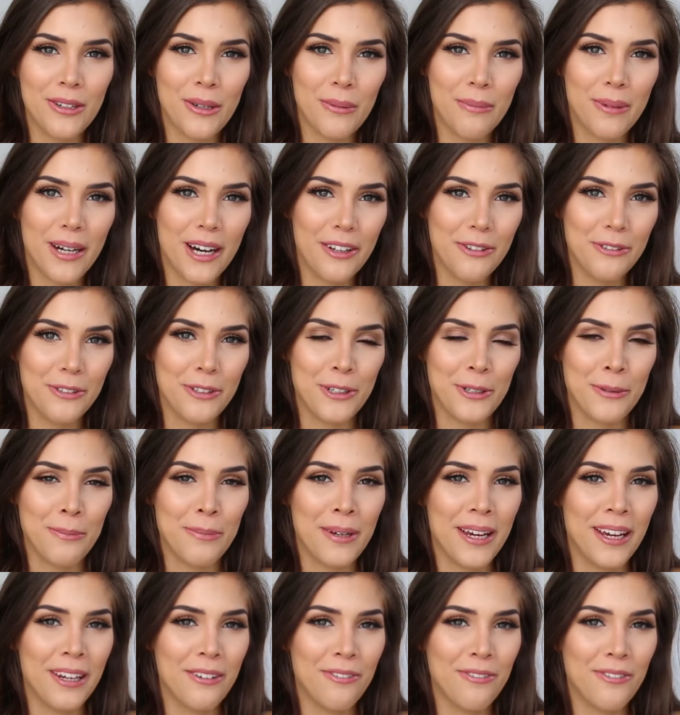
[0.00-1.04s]
to the
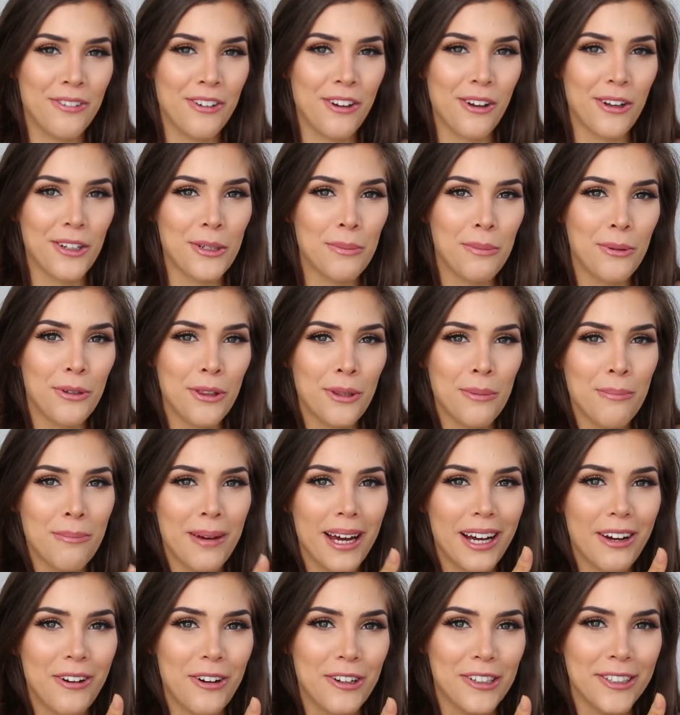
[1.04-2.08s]
bathroom and forgot to put them
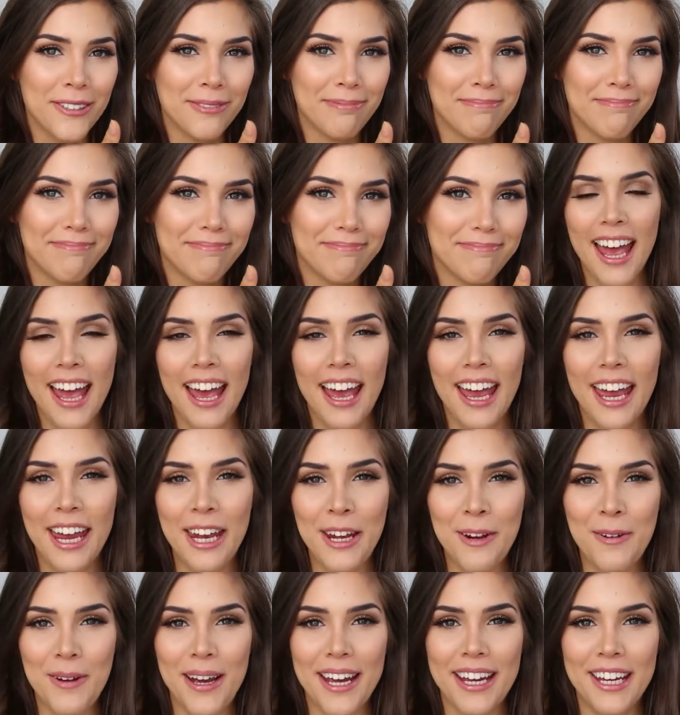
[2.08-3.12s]
back on.
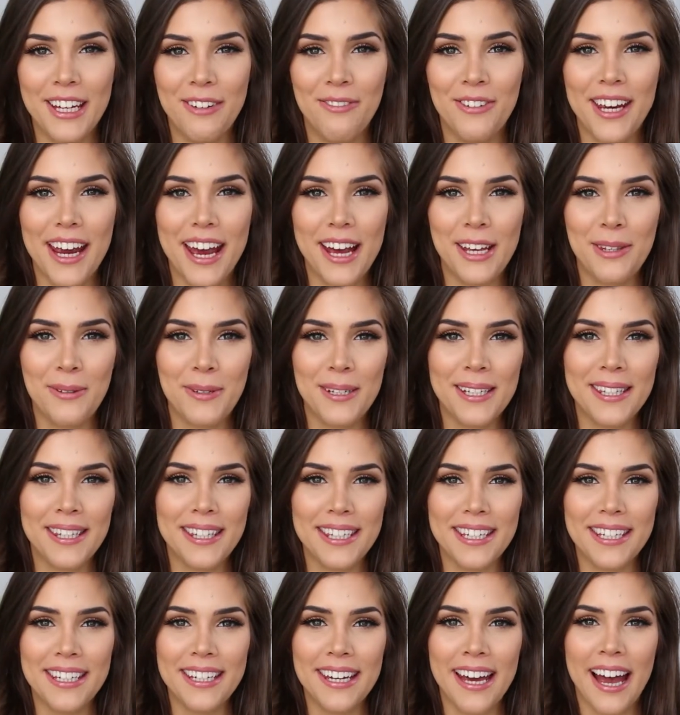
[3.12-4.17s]
Anyway, if you guys want to
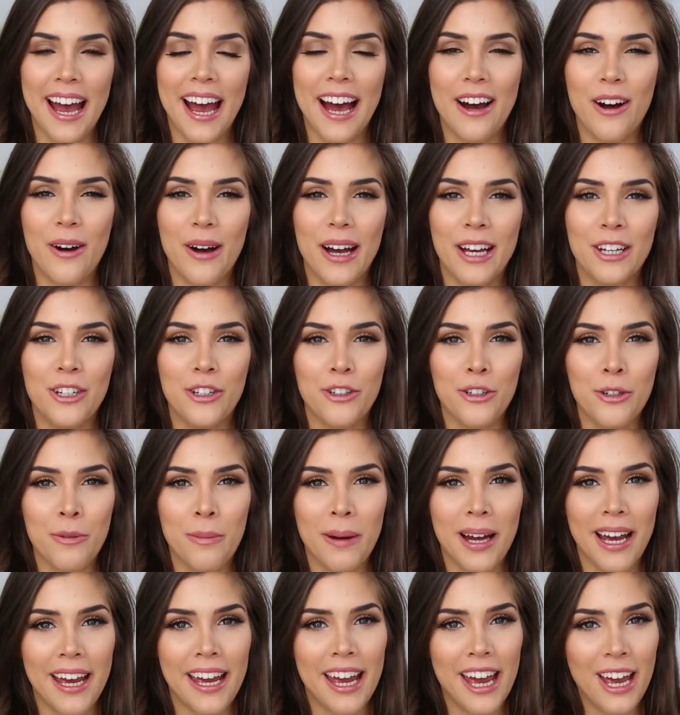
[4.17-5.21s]
see how I do
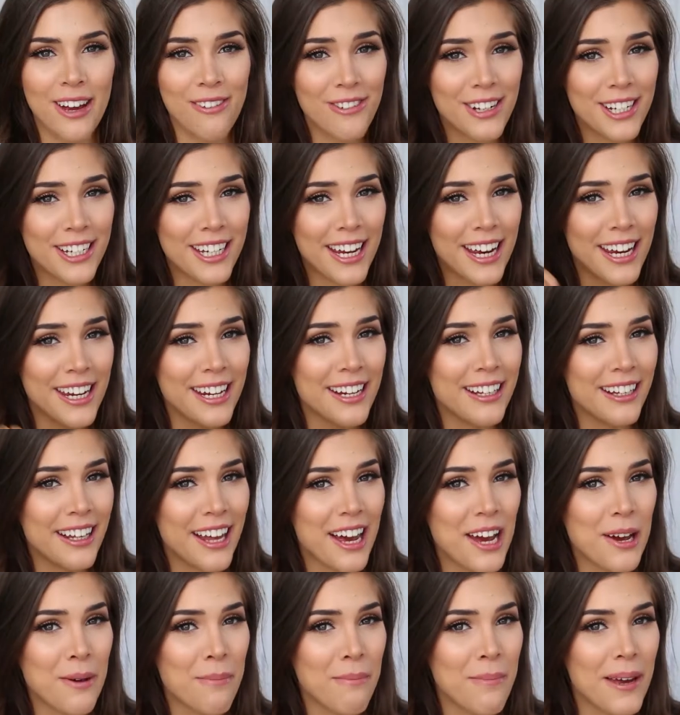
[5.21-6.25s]
my everyday
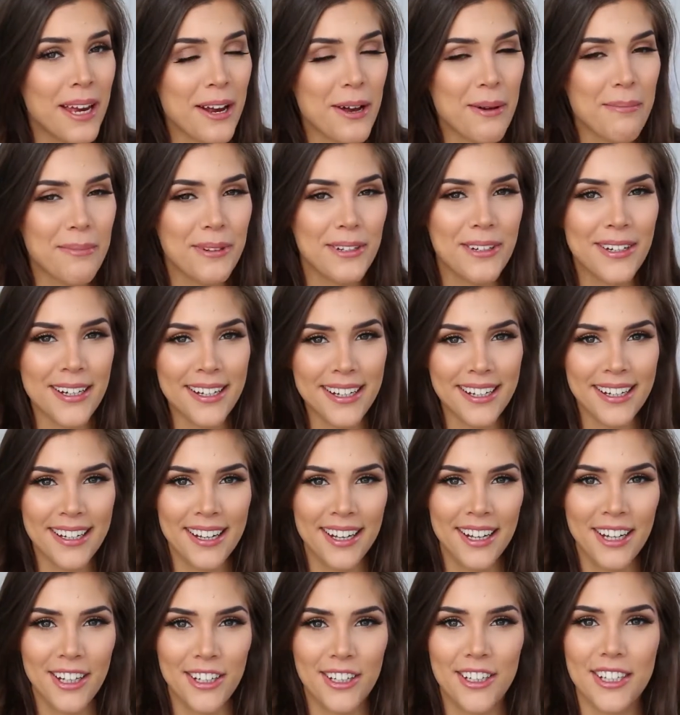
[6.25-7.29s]
glam makeup look,
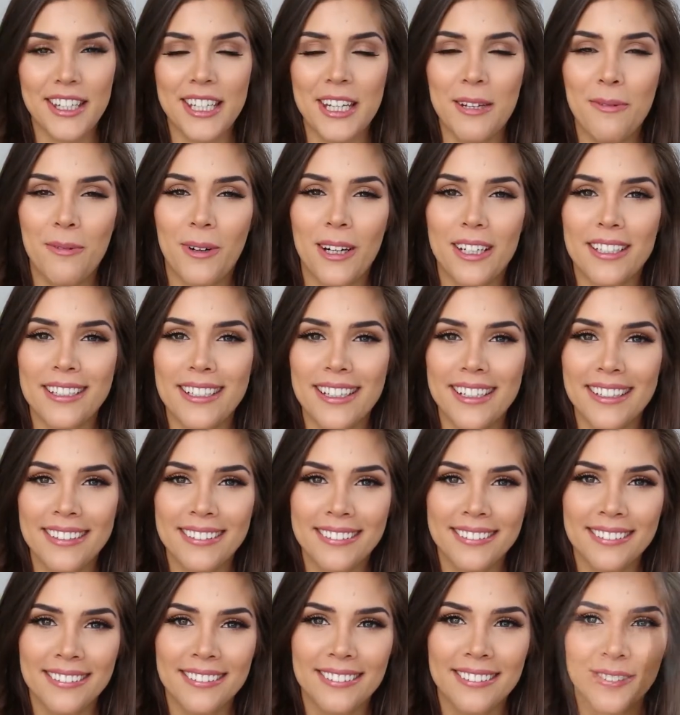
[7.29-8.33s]
just keep
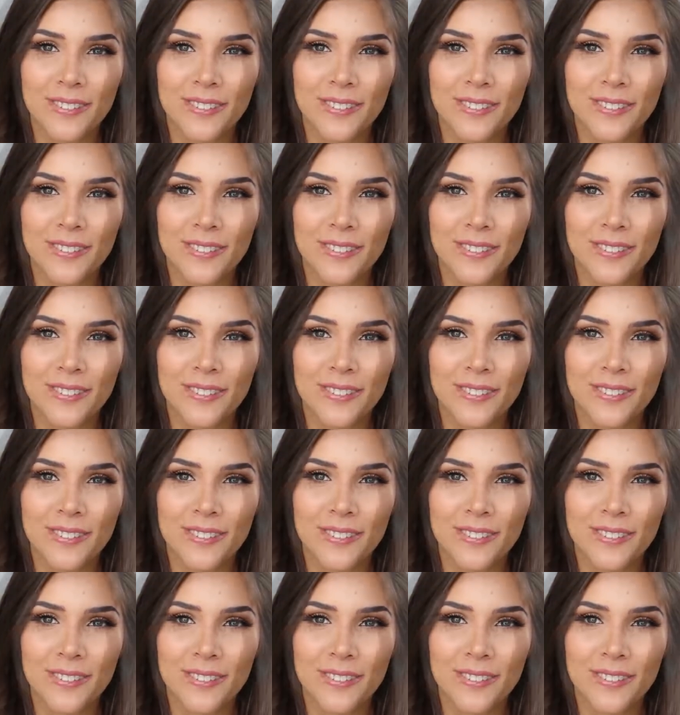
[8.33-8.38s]
watching.